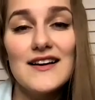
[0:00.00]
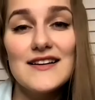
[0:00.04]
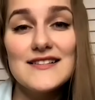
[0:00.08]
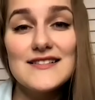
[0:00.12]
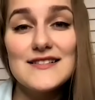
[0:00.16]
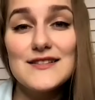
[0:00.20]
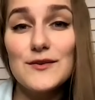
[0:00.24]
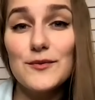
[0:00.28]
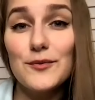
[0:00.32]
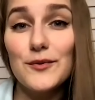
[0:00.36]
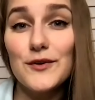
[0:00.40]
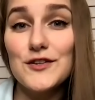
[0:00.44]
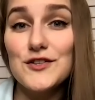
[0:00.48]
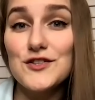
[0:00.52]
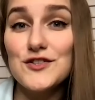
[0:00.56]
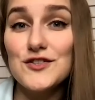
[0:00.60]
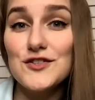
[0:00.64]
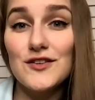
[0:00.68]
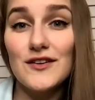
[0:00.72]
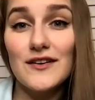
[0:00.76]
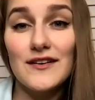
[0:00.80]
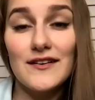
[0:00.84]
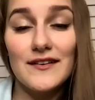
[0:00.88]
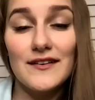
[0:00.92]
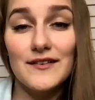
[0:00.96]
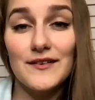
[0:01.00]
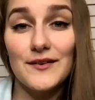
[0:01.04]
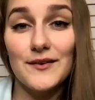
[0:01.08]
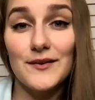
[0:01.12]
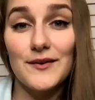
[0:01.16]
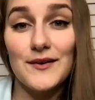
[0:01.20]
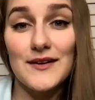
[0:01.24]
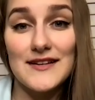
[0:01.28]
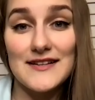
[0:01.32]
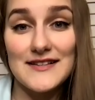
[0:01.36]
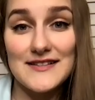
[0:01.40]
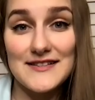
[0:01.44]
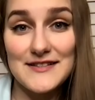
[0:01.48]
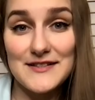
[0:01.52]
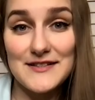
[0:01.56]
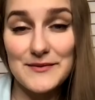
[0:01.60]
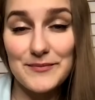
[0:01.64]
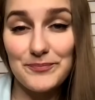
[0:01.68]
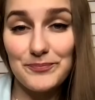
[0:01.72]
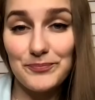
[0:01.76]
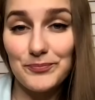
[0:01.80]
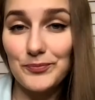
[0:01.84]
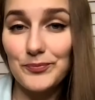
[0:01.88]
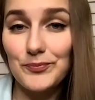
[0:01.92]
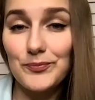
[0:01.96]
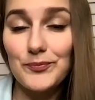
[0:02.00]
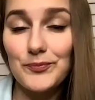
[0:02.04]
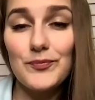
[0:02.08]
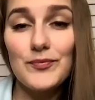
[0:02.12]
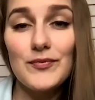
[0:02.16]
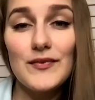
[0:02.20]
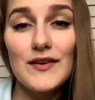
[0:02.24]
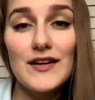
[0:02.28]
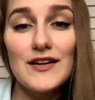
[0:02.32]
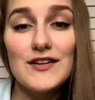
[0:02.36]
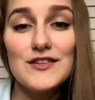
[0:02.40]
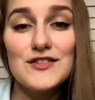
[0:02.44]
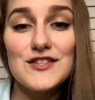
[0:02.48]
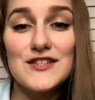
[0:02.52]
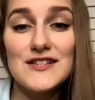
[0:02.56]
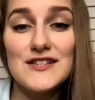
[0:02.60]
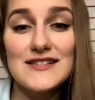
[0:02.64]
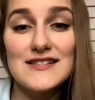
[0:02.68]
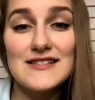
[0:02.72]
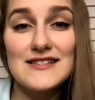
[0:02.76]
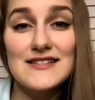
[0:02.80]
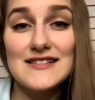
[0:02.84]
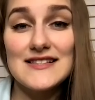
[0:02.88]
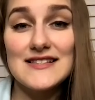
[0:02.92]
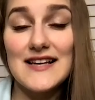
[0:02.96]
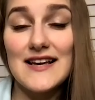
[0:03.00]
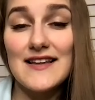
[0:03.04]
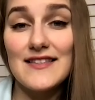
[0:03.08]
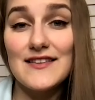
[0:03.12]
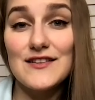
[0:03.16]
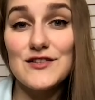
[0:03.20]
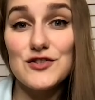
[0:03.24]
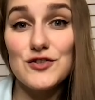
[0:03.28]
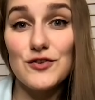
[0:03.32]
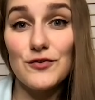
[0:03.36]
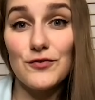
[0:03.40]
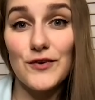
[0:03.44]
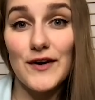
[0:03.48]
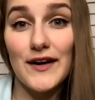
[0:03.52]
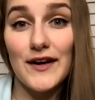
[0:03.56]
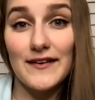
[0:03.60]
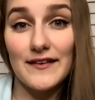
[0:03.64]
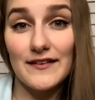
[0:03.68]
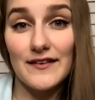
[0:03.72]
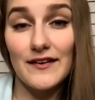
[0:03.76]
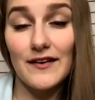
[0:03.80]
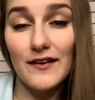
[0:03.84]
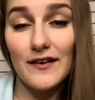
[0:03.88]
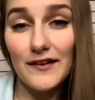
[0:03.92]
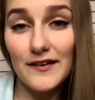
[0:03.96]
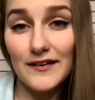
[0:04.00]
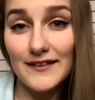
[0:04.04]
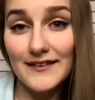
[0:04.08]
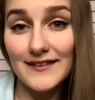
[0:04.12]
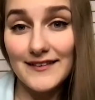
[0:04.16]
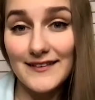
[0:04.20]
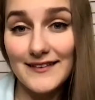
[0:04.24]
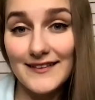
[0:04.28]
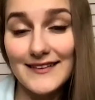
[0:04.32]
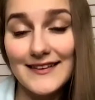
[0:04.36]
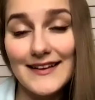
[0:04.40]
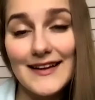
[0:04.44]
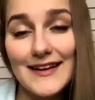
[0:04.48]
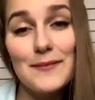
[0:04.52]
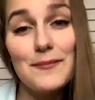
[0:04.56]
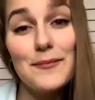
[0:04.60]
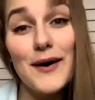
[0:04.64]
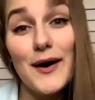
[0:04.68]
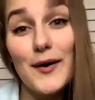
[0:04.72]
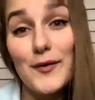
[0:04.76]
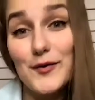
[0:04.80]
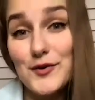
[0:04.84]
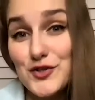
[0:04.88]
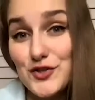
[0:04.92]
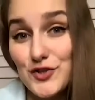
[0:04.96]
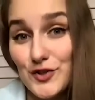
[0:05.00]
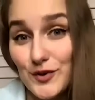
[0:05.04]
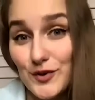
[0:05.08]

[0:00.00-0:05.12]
So what you ought to do is just say that you've read an article about